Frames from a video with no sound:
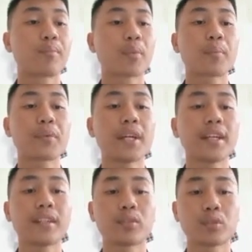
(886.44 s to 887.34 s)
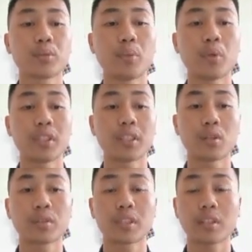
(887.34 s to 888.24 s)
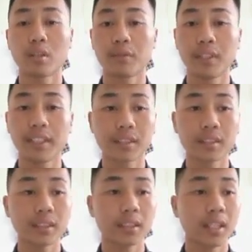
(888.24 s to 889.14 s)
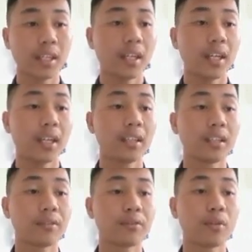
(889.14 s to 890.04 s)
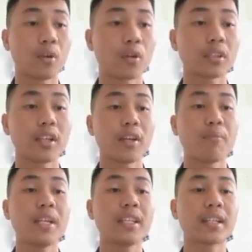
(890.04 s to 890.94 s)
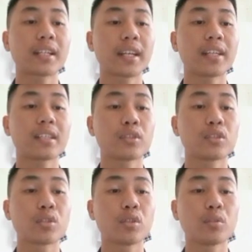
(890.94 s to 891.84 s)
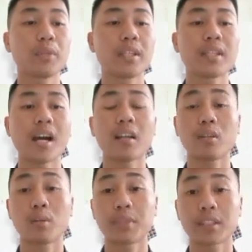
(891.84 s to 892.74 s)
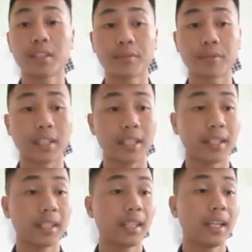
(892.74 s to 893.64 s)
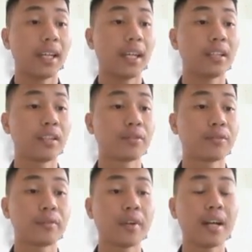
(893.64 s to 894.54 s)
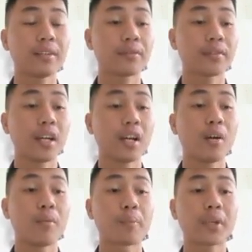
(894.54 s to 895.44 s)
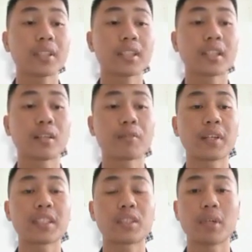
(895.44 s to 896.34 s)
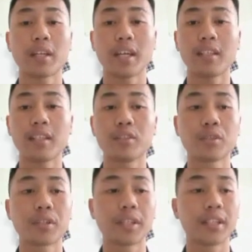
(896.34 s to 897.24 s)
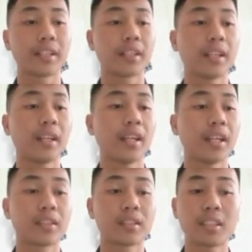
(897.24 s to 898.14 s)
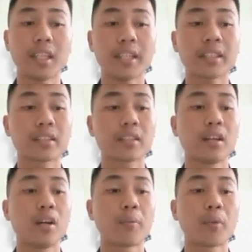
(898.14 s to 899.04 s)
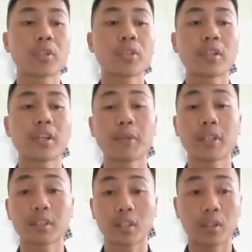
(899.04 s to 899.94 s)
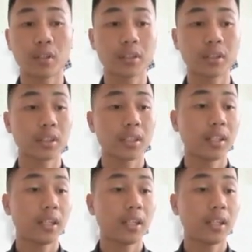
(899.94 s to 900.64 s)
appropriate to support the content of lessons, and the fourth, media creation should be done objectively, and the fifth, practical, flexible, and enduring, and the sixth, procurement costs,